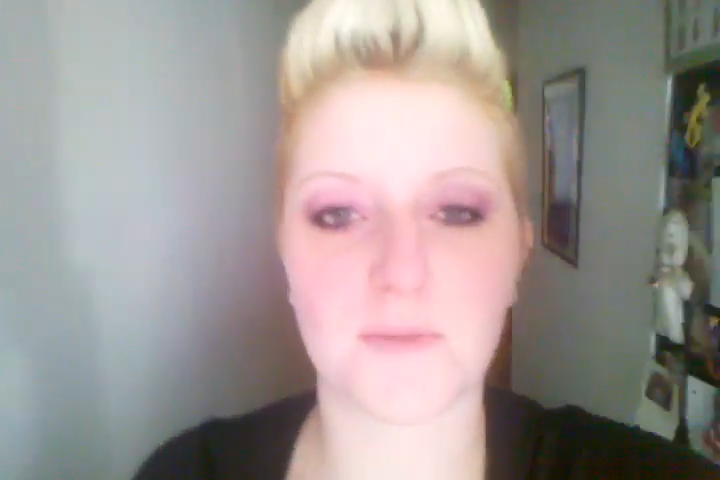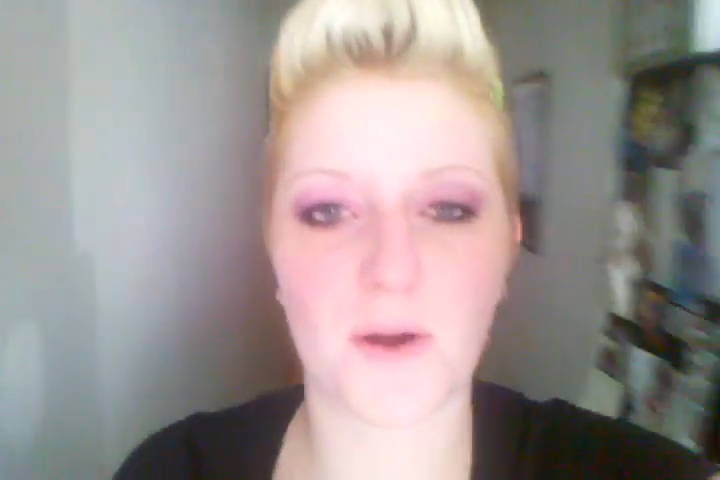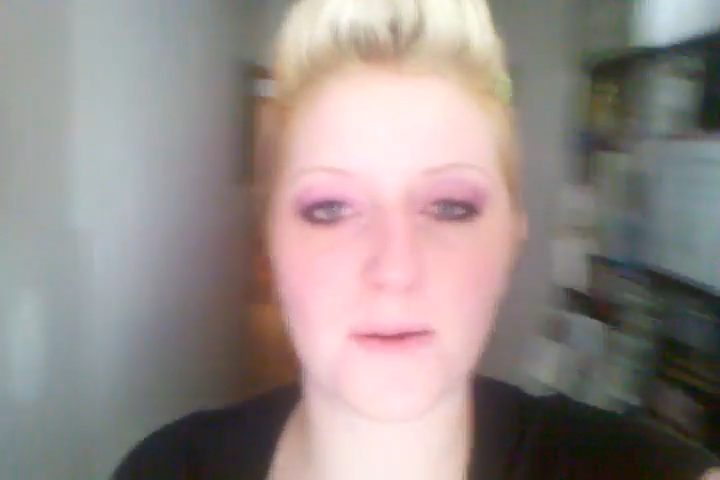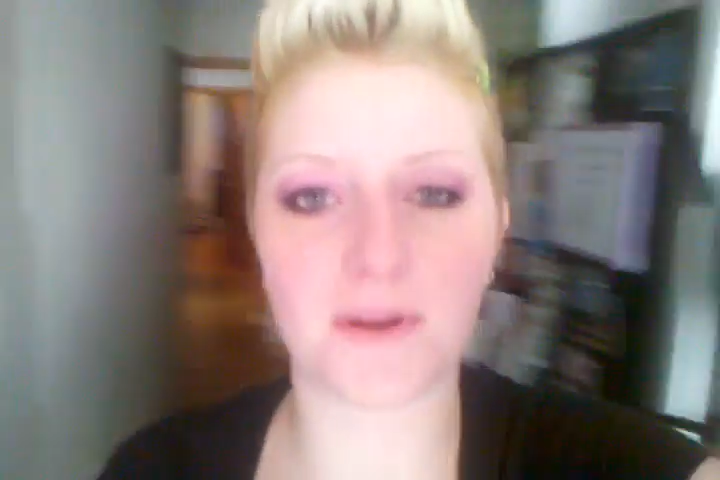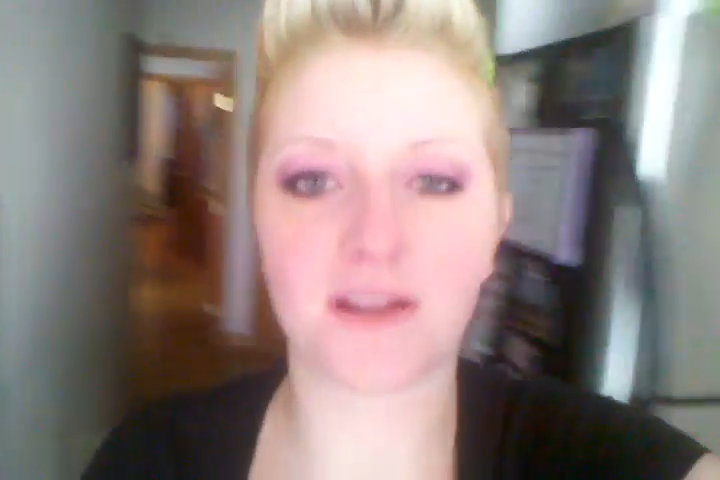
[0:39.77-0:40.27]

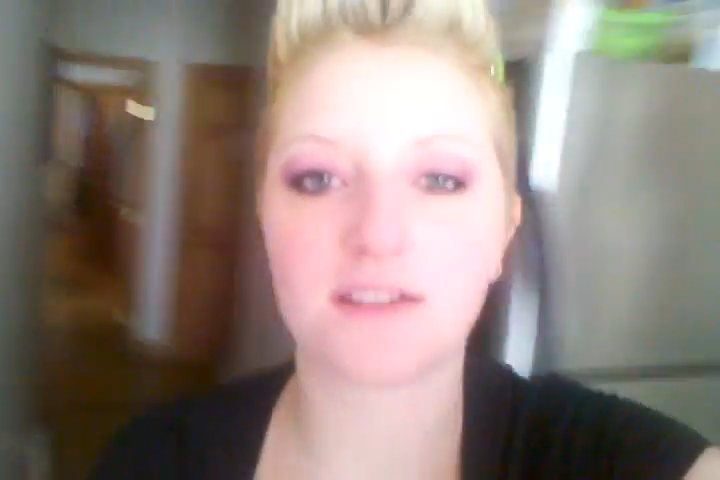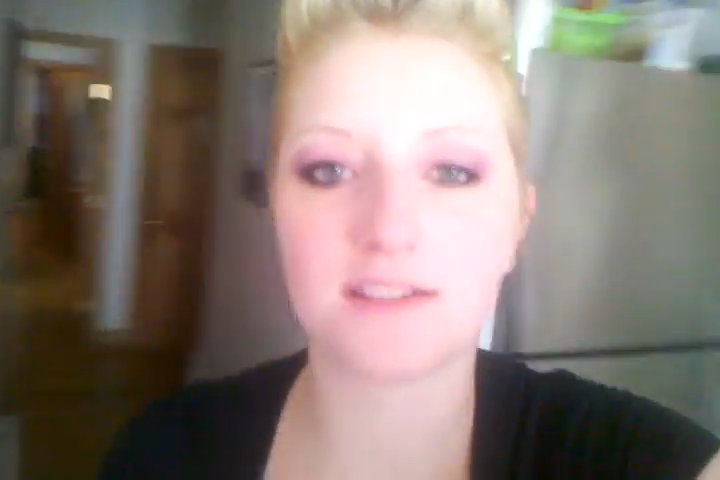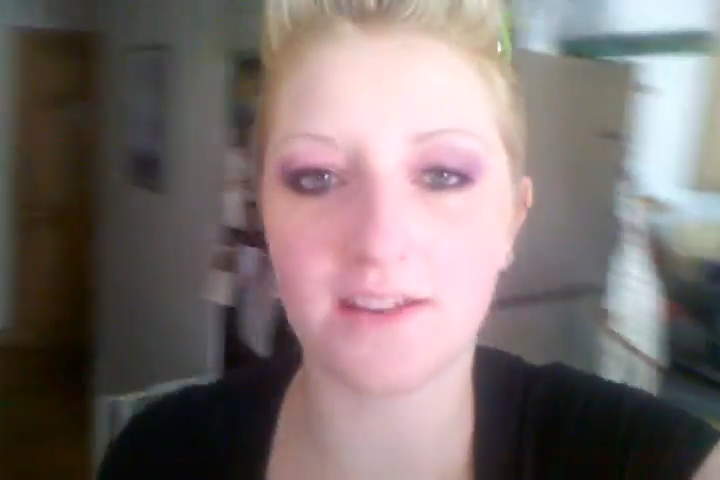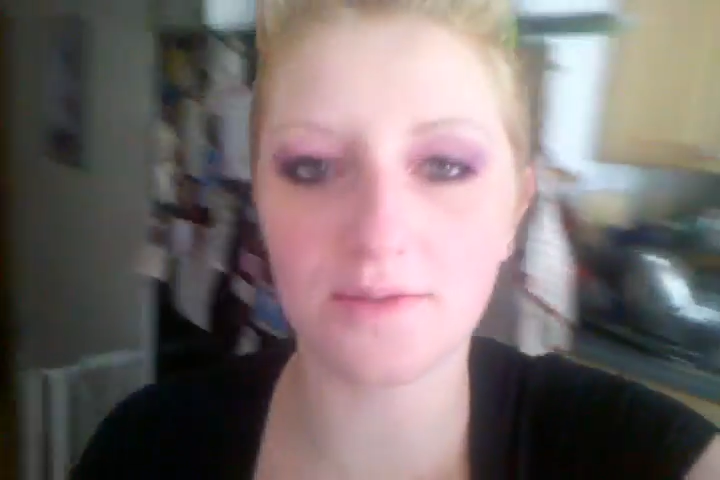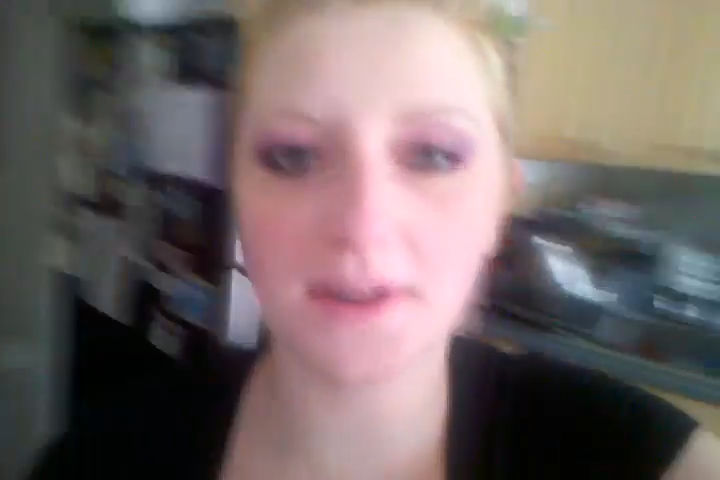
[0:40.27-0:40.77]
apartment.
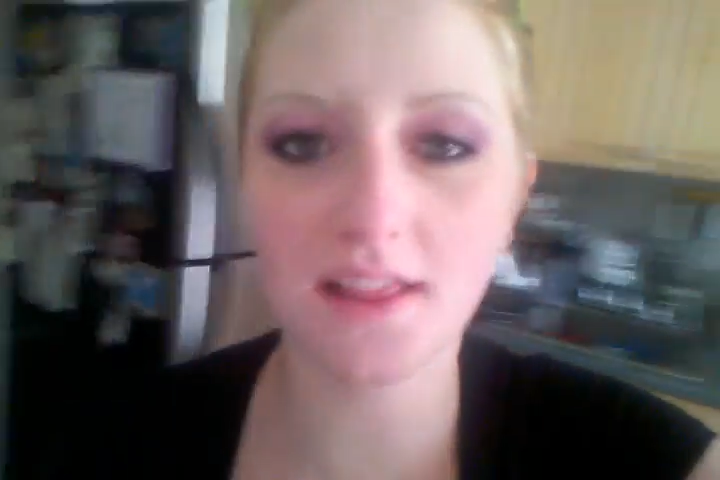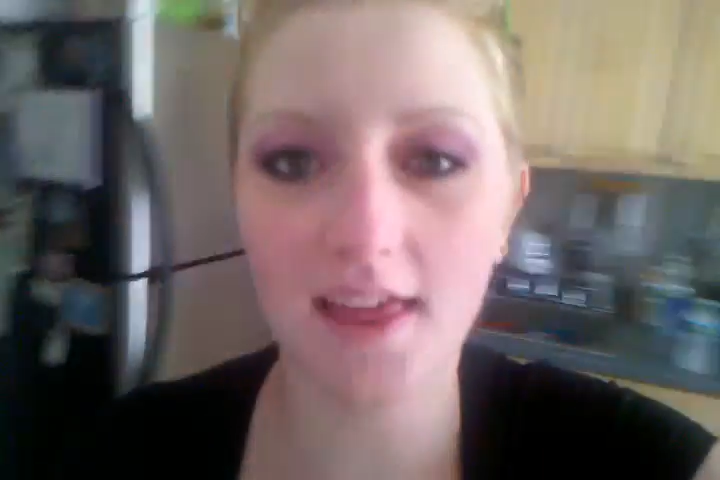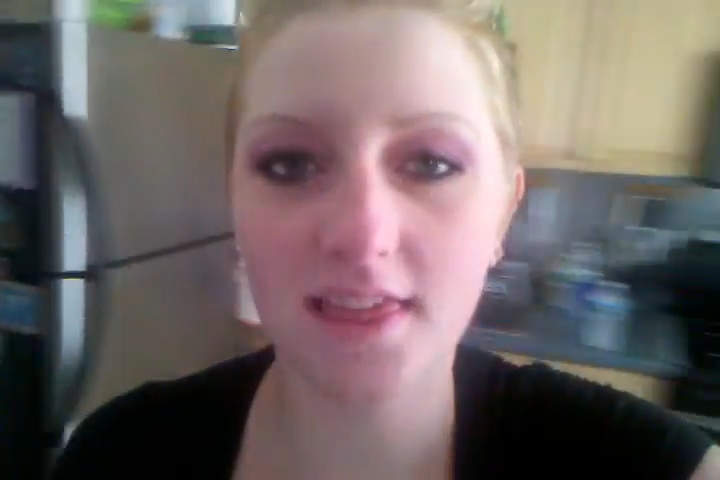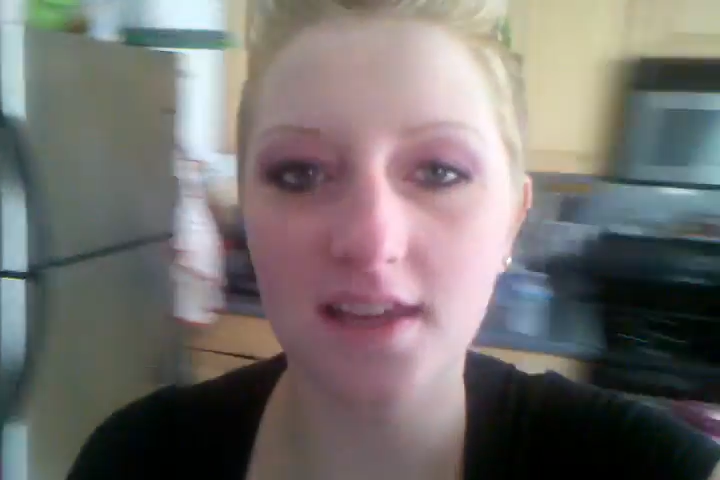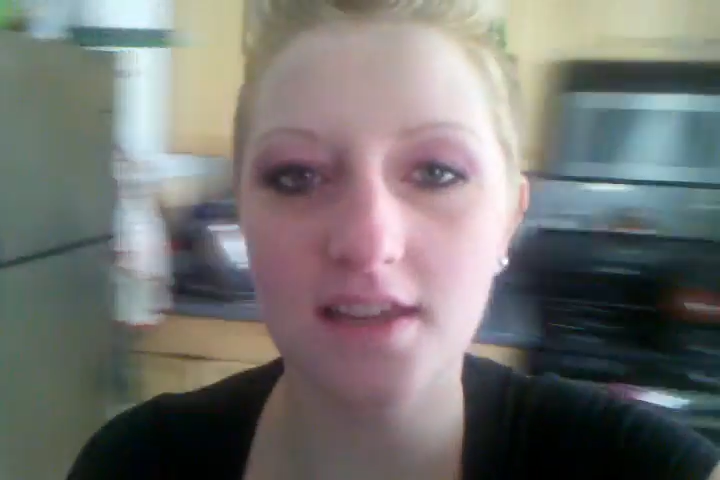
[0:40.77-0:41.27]
Does everybody
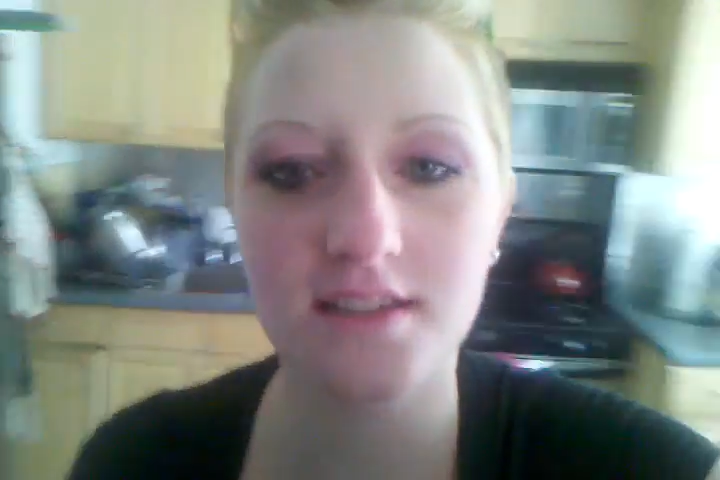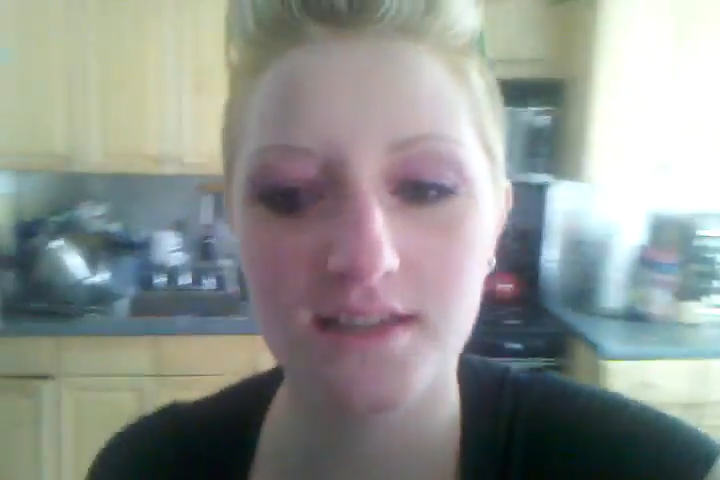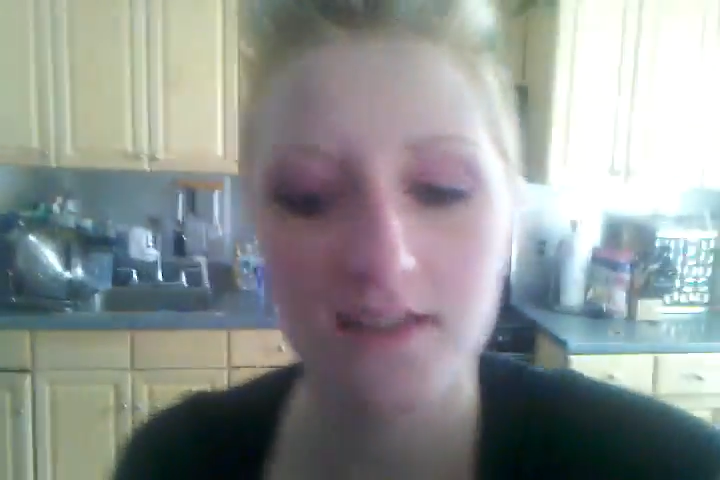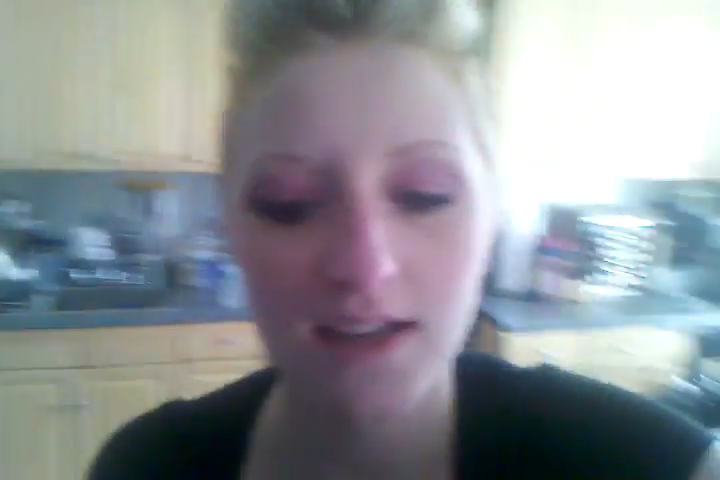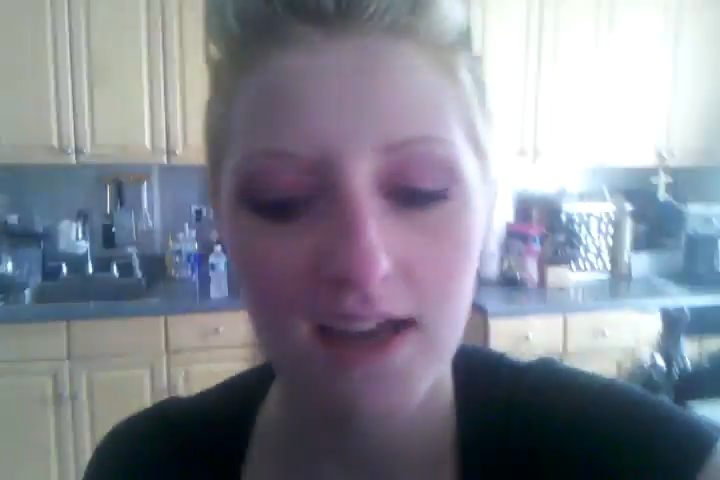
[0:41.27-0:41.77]
like this?